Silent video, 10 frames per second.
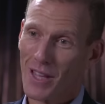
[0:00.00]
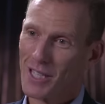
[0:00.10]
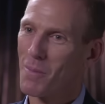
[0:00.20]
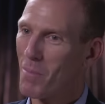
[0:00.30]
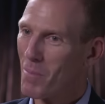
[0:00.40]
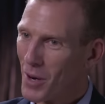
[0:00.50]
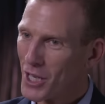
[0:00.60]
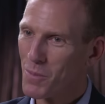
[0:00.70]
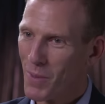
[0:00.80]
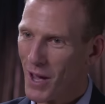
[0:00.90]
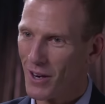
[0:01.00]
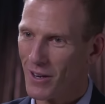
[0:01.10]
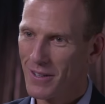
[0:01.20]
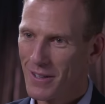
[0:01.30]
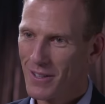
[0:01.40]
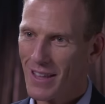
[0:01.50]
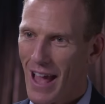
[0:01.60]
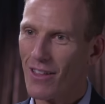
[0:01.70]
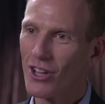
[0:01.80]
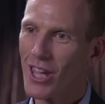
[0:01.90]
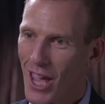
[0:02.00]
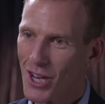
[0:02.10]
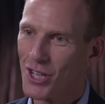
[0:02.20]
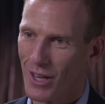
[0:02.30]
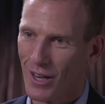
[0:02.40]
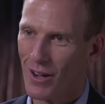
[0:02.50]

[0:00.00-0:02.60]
that's a much better allocation